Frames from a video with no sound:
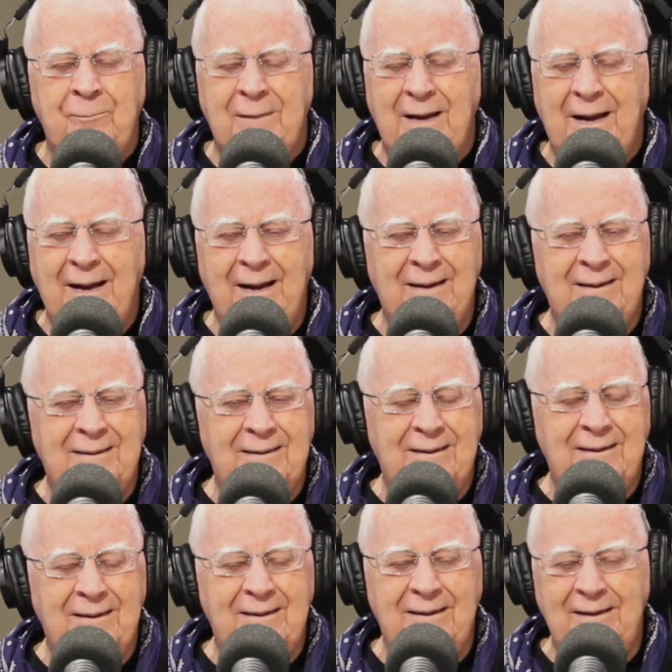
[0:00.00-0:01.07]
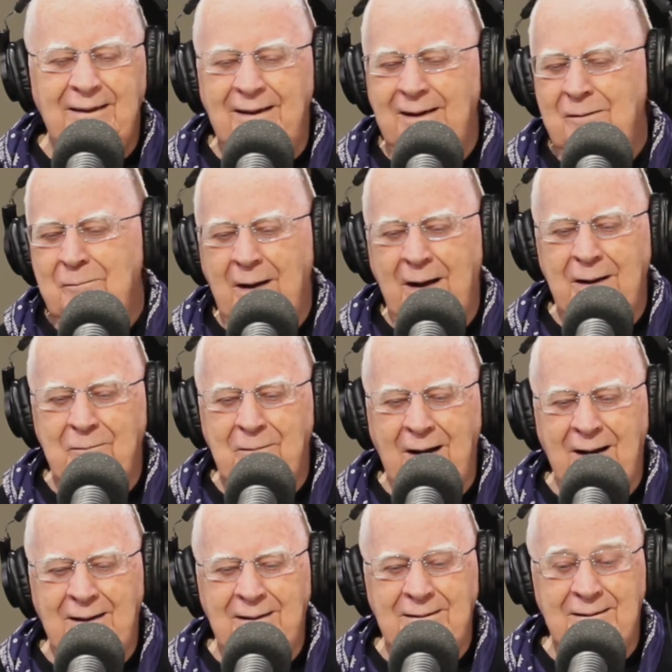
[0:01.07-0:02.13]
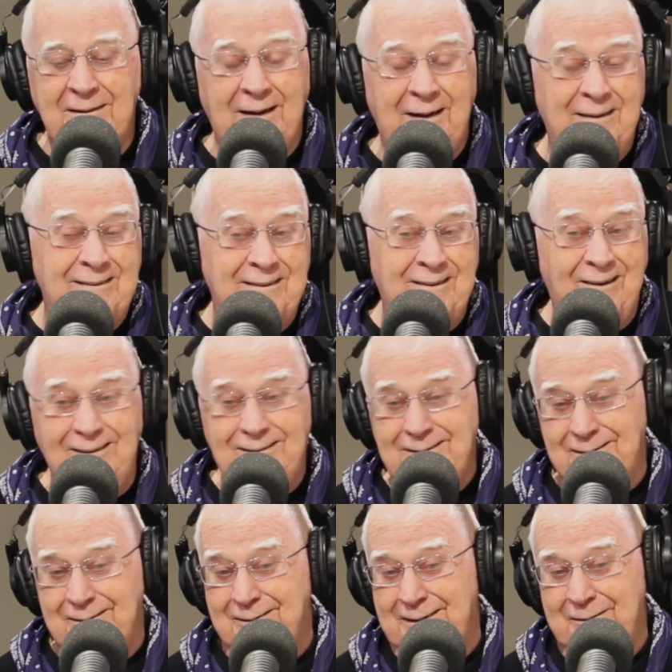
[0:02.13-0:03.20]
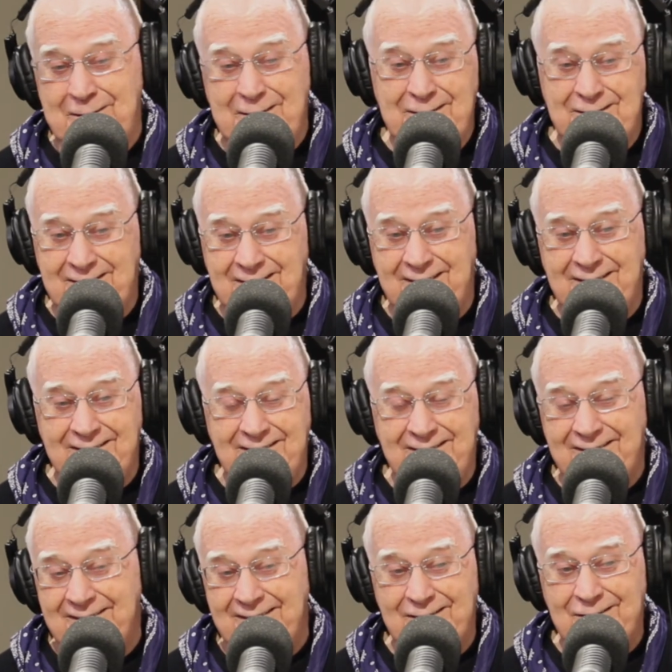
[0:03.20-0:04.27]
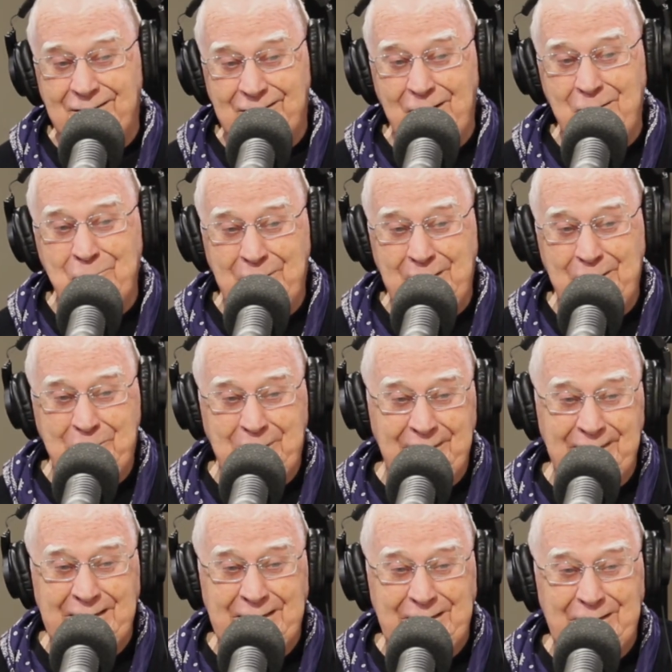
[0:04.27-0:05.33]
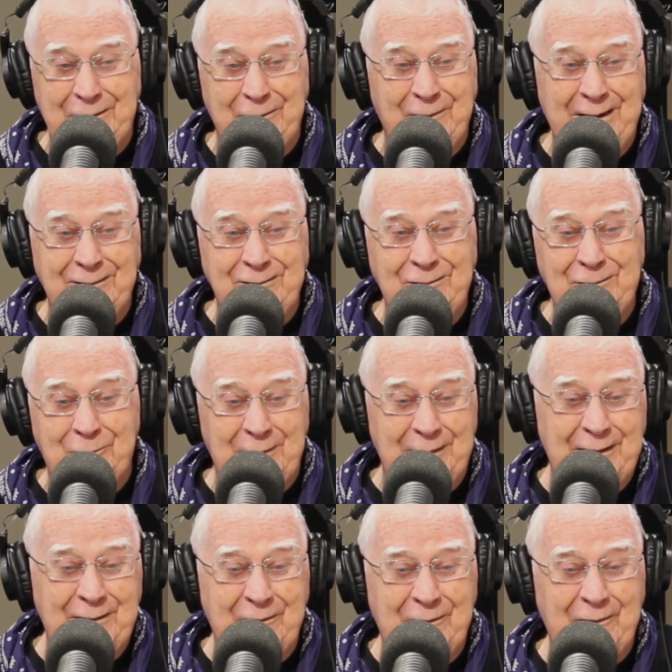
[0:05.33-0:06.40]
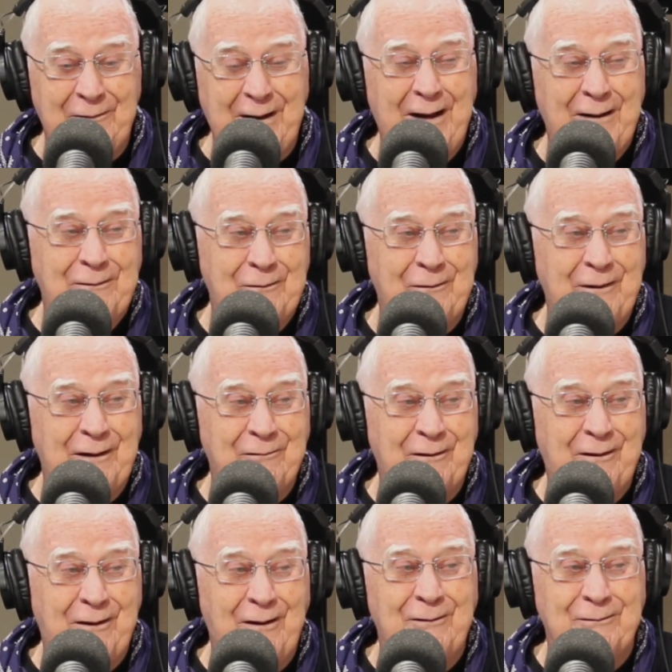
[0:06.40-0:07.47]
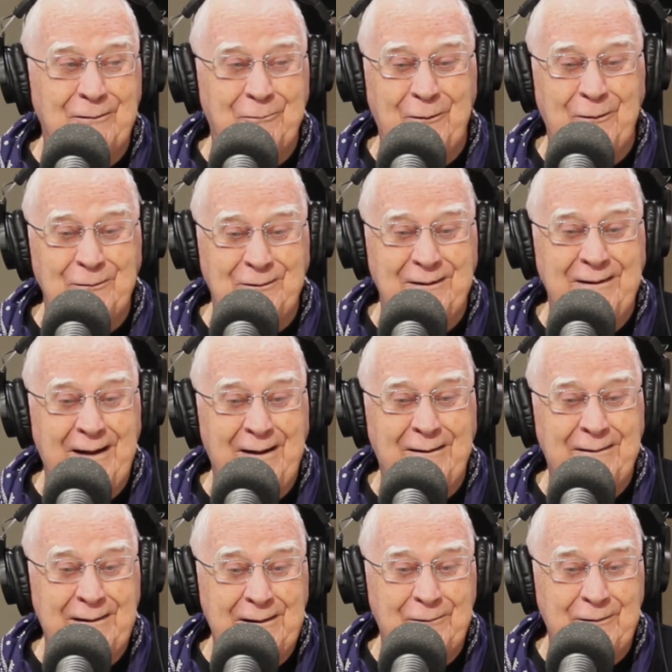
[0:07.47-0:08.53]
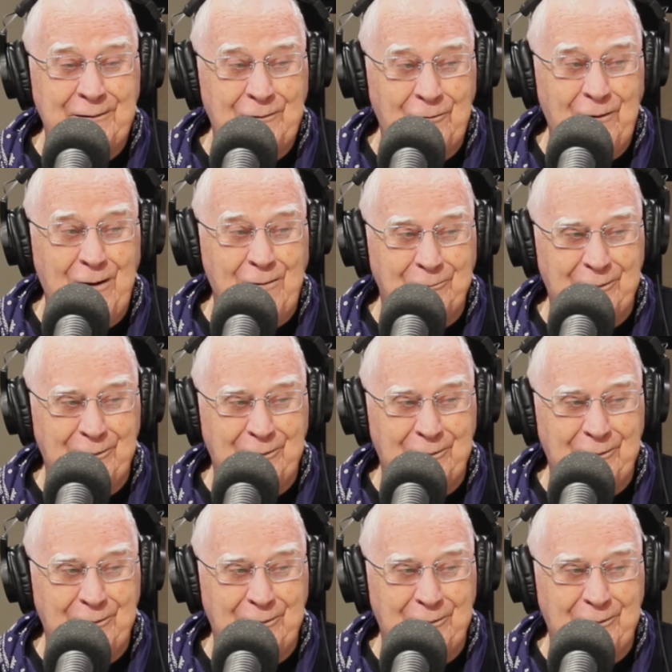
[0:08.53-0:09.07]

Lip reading: And in my mind, I also even say, there's some people in the U.S., believe it or not, who have a cult of personality with Trump.